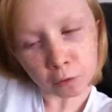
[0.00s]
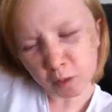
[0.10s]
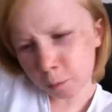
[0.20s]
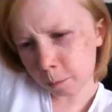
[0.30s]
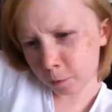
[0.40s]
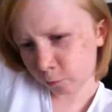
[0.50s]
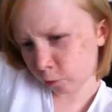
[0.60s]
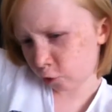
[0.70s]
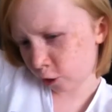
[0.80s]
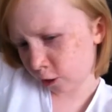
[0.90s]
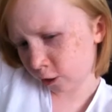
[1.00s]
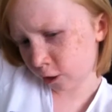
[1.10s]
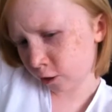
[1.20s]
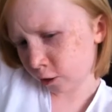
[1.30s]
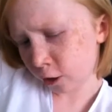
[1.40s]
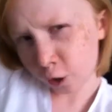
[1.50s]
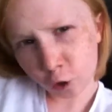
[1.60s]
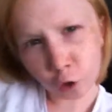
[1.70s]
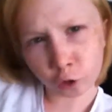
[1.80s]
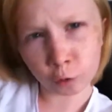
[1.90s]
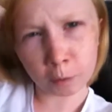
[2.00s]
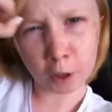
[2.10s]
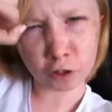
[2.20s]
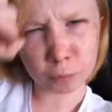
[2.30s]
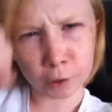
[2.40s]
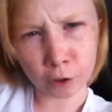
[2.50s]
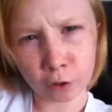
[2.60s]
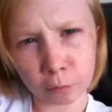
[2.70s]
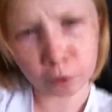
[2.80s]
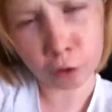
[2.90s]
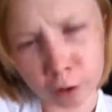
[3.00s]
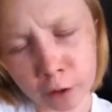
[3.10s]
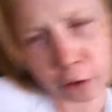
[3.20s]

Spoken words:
I'll film a bit of the journey, not too much because I'm using